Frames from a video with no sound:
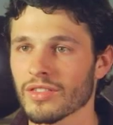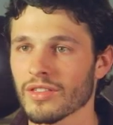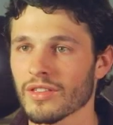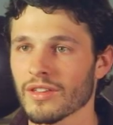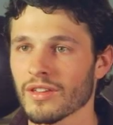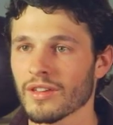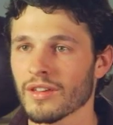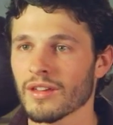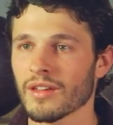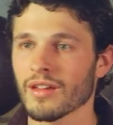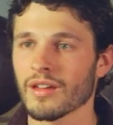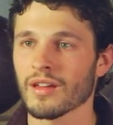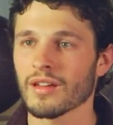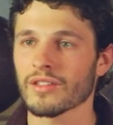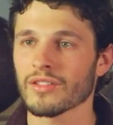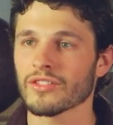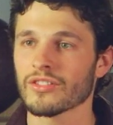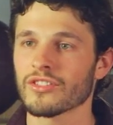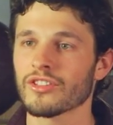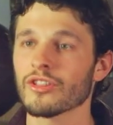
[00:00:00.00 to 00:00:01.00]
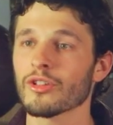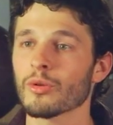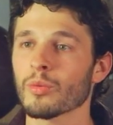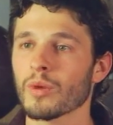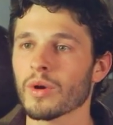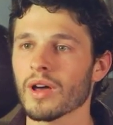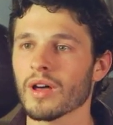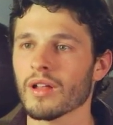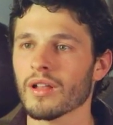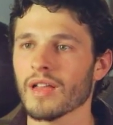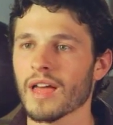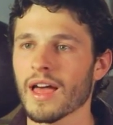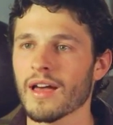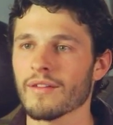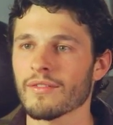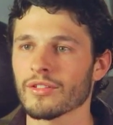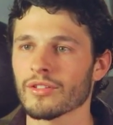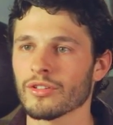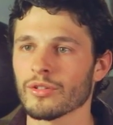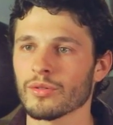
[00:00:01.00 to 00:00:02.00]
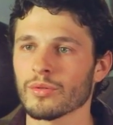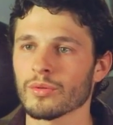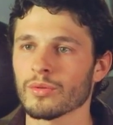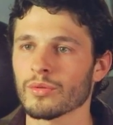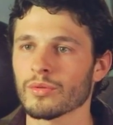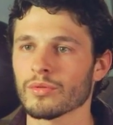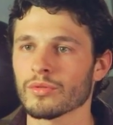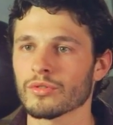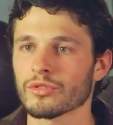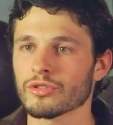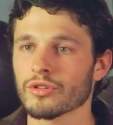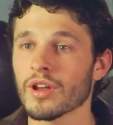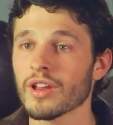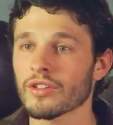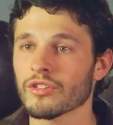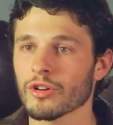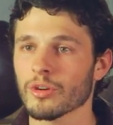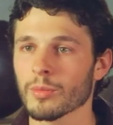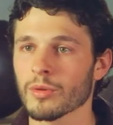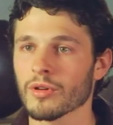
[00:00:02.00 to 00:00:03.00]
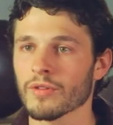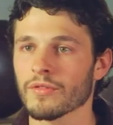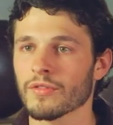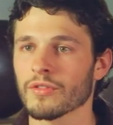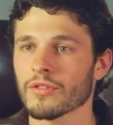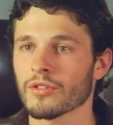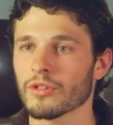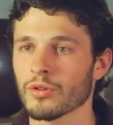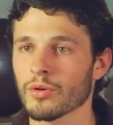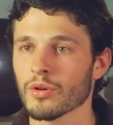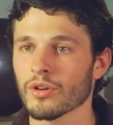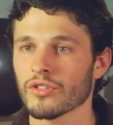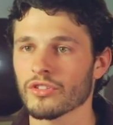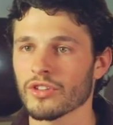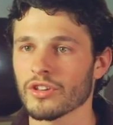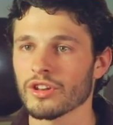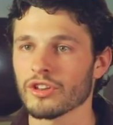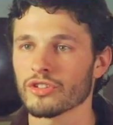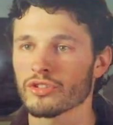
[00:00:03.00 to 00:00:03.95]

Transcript: the Stillwell Avenue train terminal for the New York City